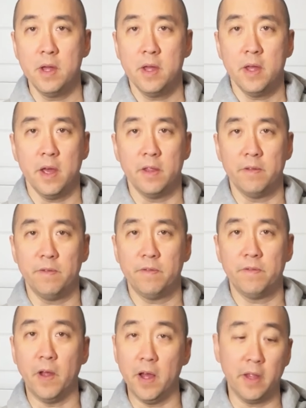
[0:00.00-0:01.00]
and the
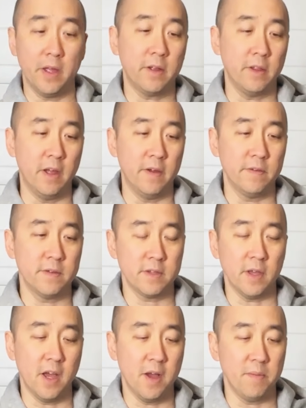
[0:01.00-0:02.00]
Flylight gloves.
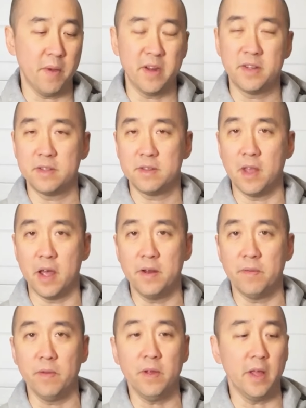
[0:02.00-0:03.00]
I
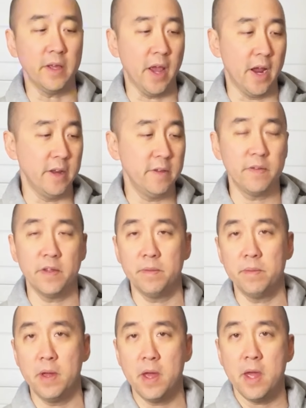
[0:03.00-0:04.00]
didn't really like any of
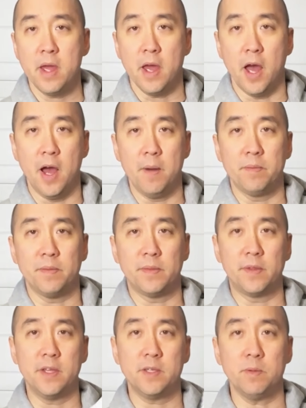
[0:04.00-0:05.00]
them.
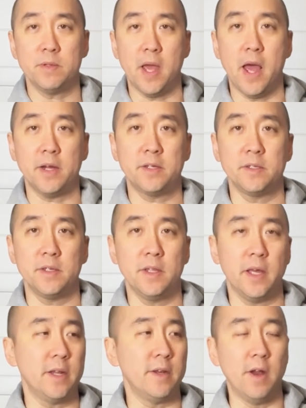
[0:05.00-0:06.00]
This was actually
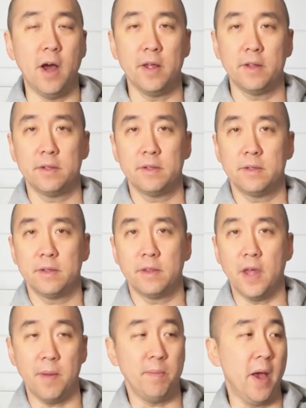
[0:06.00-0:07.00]
like not
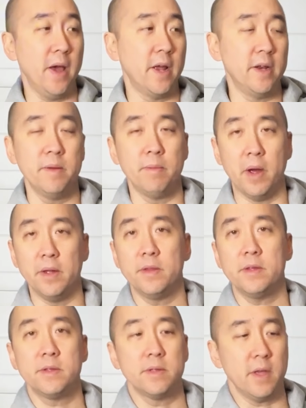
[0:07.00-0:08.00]
that bad. I didn't mind
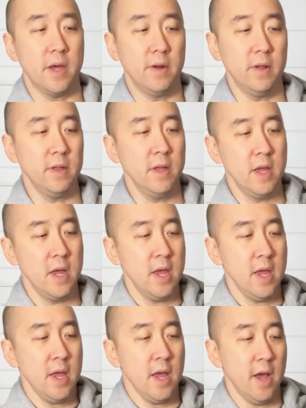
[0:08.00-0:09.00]
this at all,
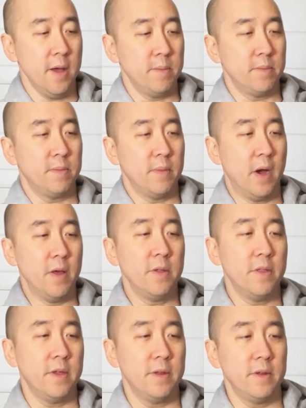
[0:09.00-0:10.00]
other
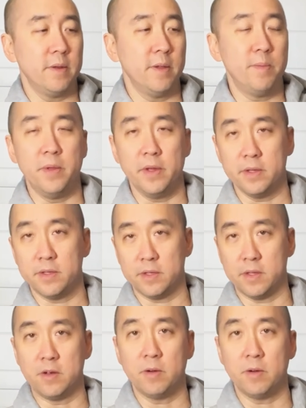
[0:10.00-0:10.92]
than it being a 600